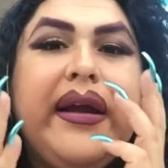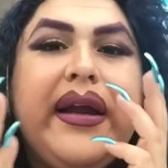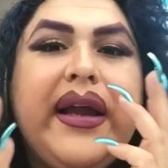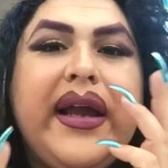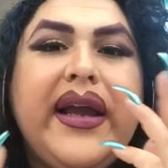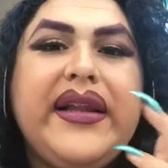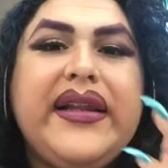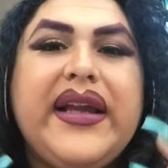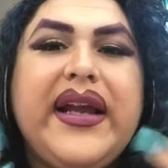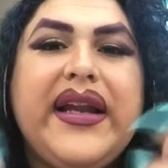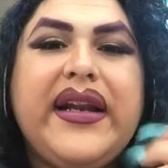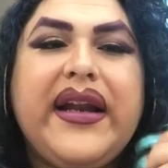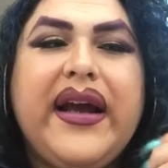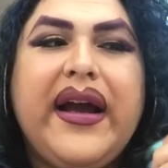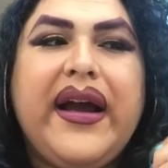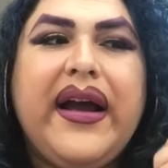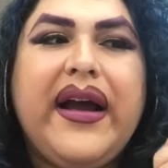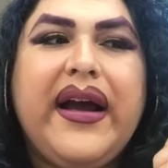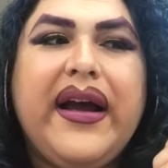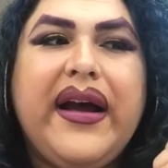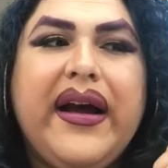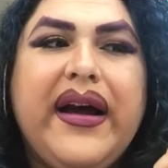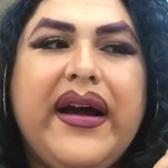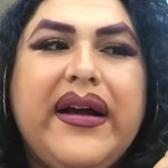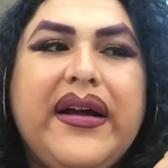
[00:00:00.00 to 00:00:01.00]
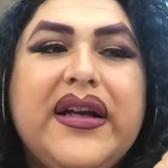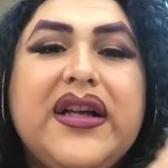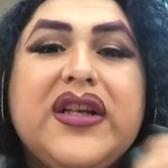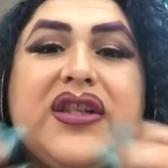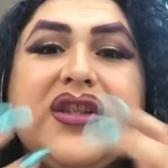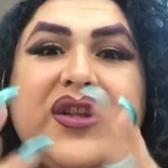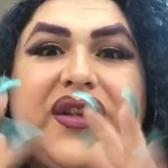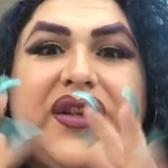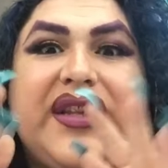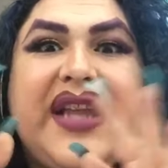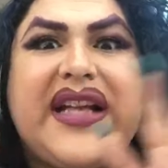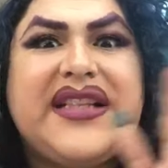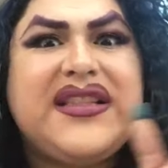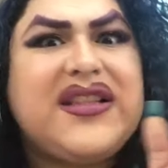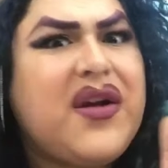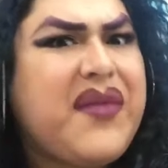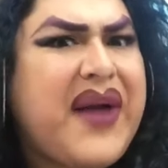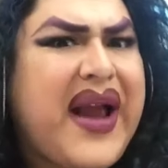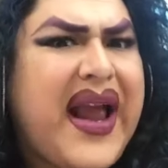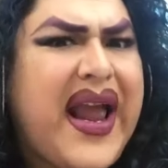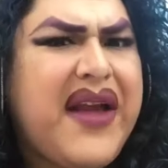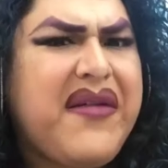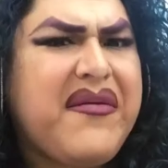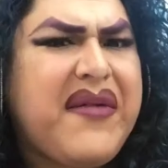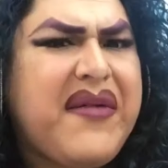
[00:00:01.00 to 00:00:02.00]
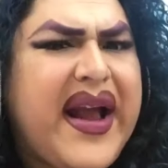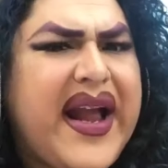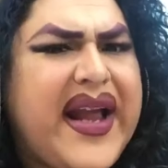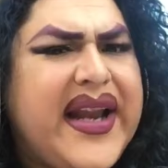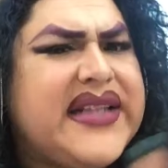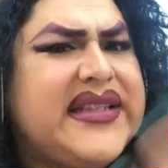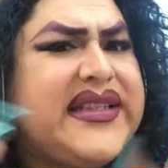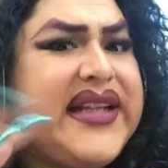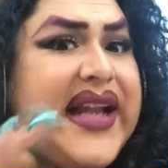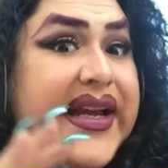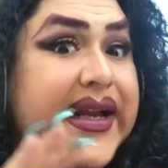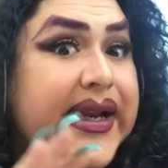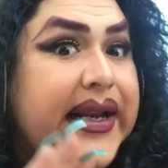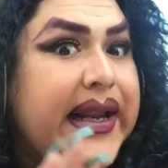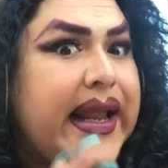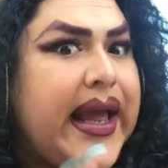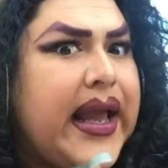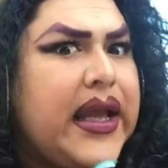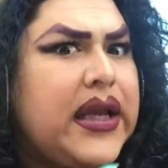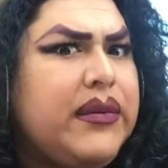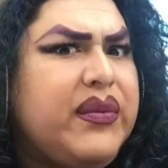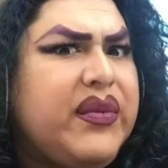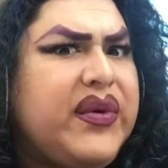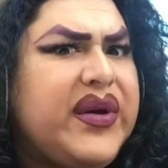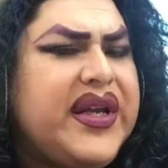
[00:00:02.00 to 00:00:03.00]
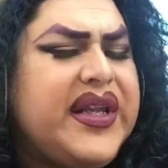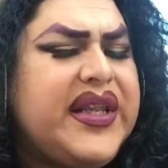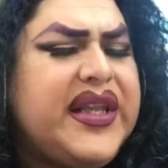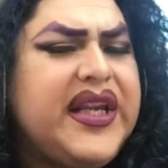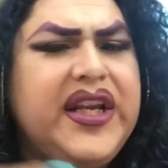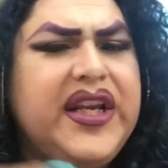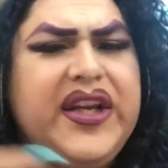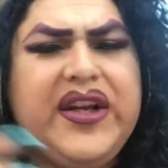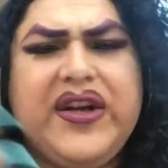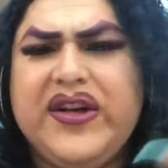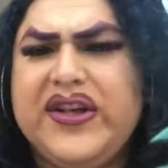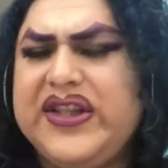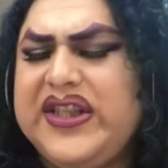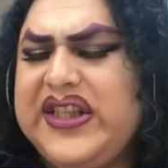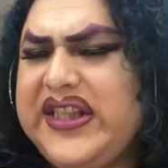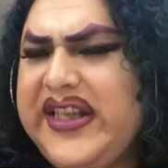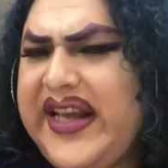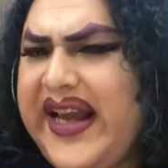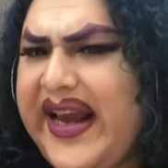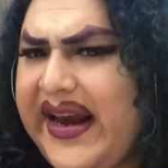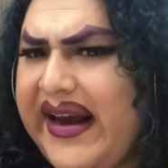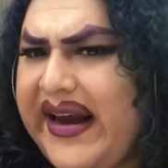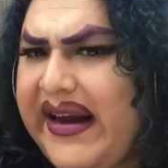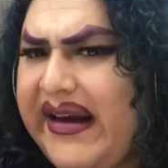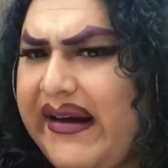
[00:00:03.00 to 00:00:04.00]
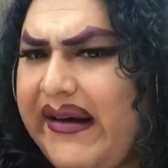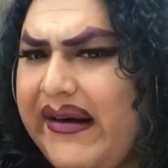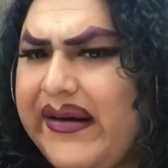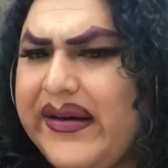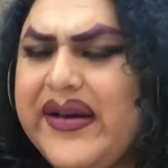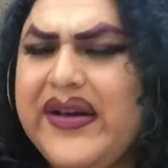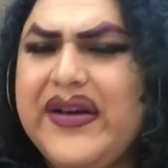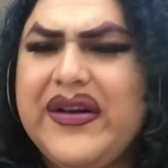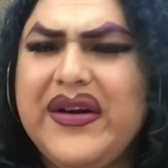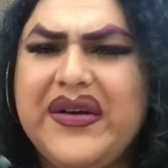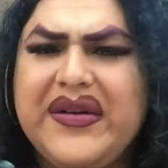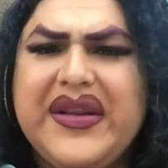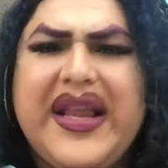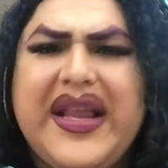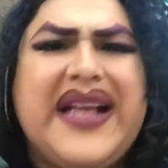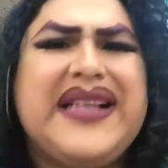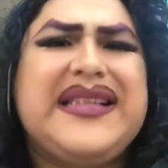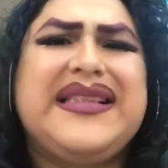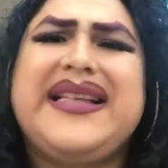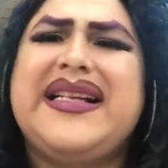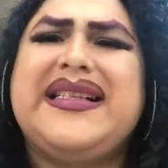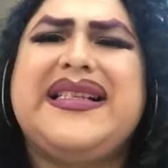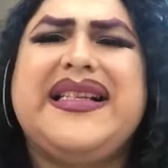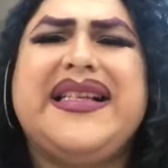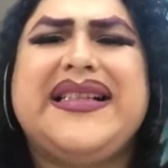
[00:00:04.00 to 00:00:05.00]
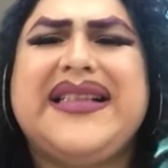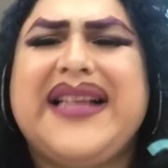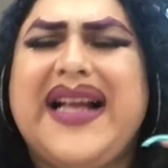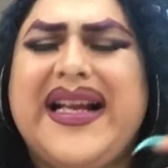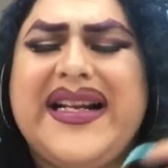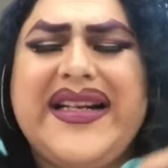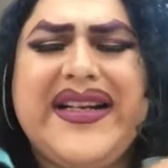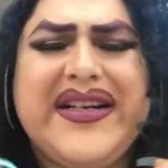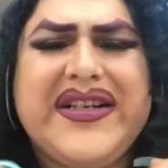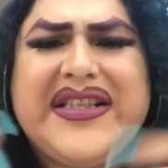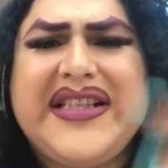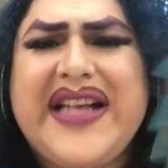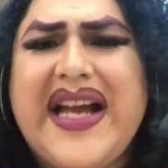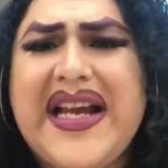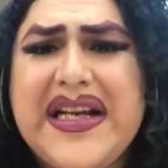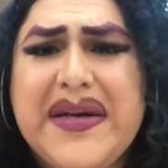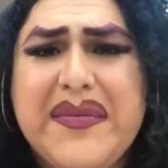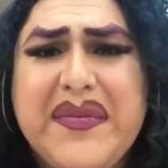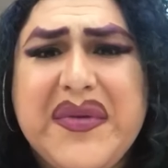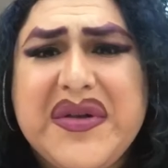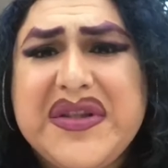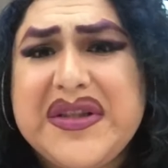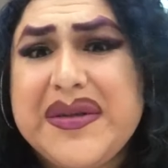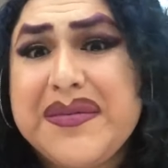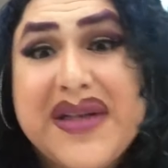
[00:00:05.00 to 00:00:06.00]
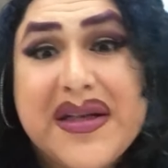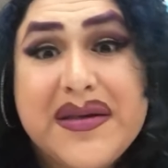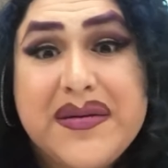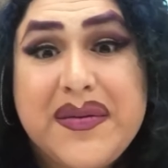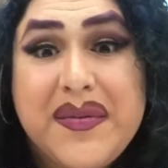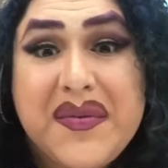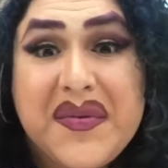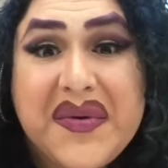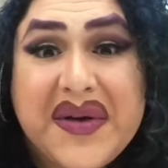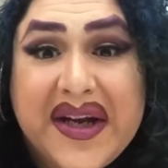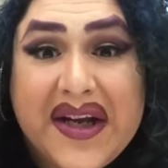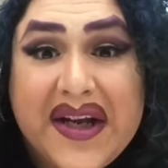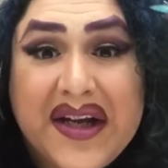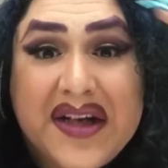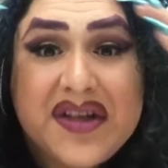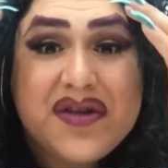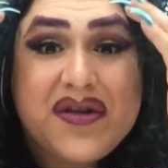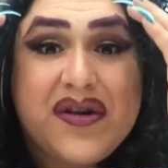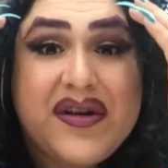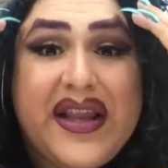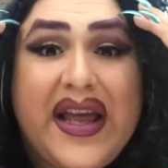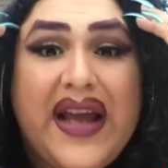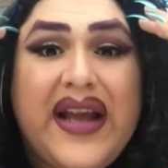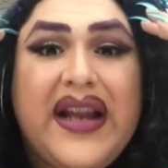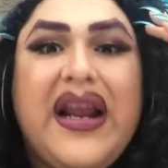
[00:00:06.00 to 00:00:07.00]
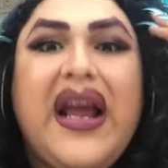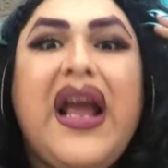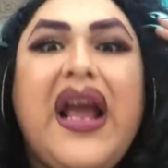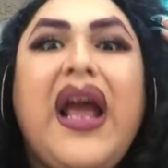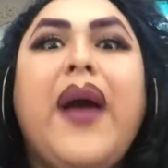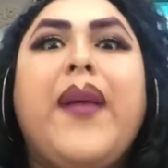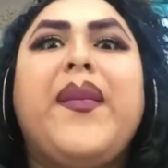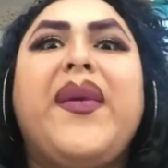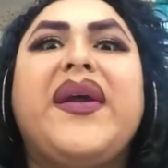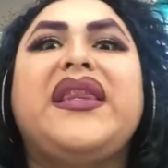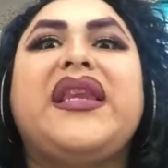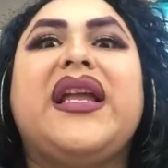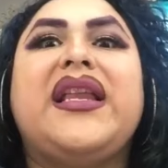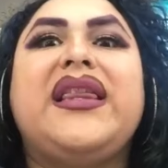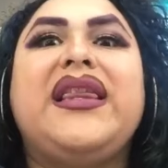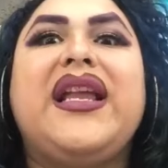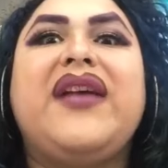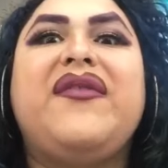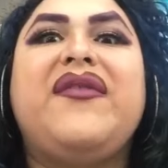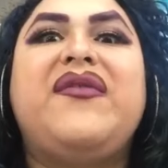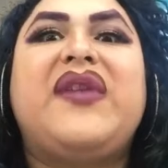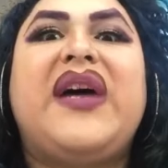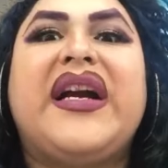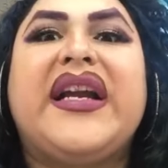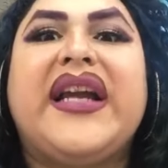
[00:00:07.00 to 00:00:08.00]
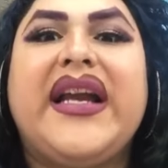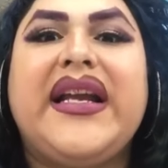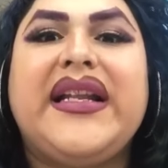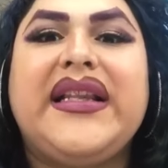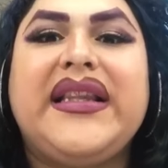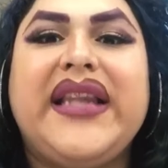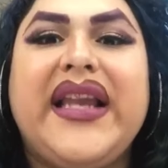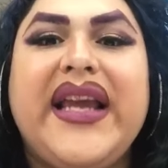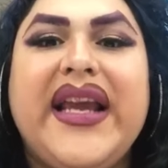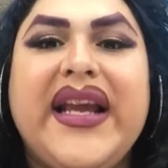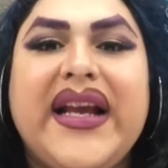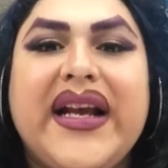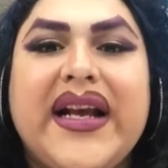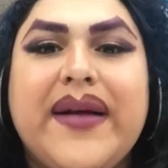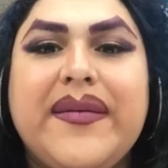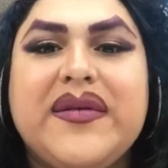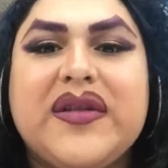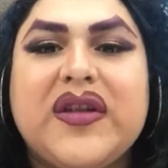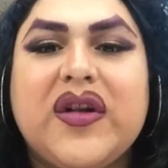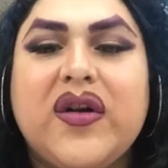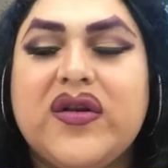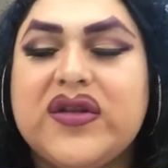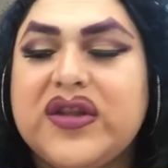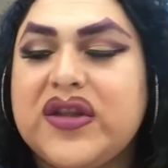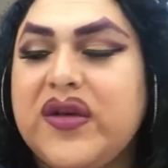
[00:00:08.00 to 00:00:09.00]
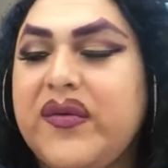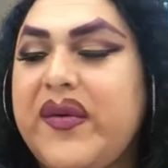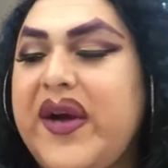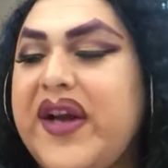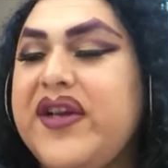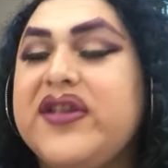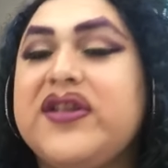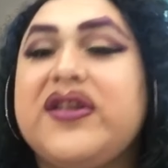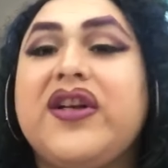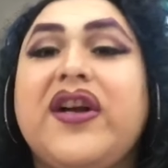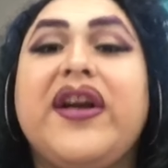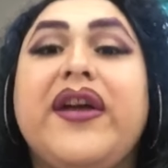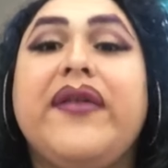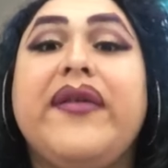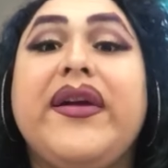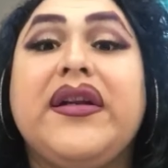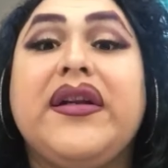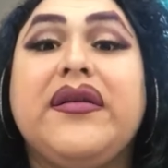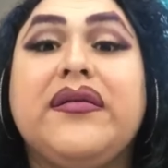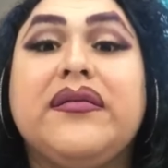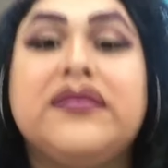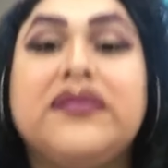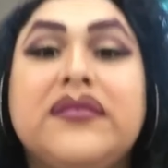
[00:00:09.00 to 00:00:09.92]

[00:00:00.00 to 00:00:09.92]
and then uh so that's all right right it's like light breathing you're scared you know that that's like, understandable sometimes people can control that but then the fucking thing comes closer right and you start hearing